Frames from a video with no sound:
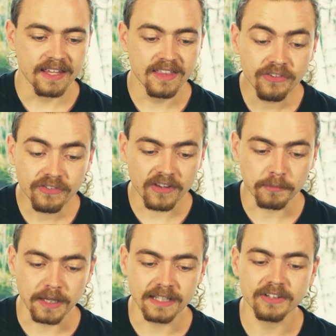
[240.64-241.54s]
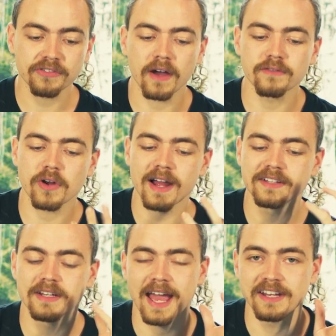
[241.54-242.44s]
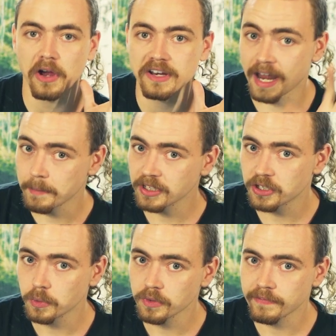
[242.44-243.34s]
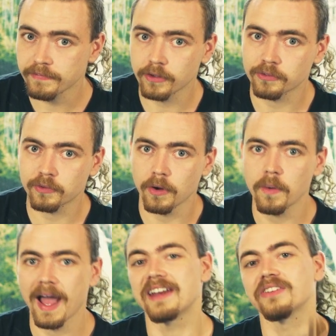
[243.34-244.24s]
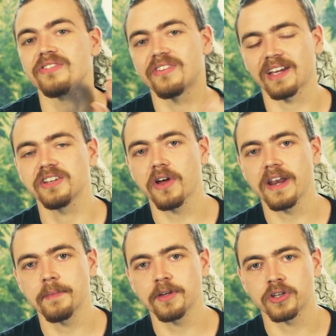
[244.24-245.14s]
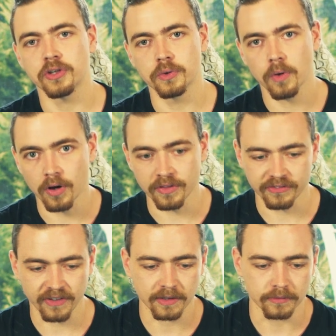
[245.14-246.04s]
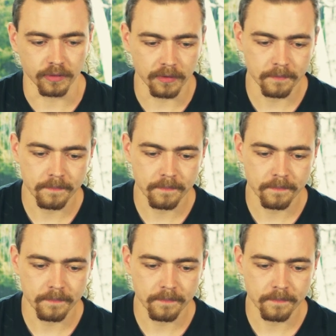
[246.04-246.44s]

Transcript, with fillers: In this test playlist, I've dragged in a dynamic cue on the first row and a second dynamic cue on the second row.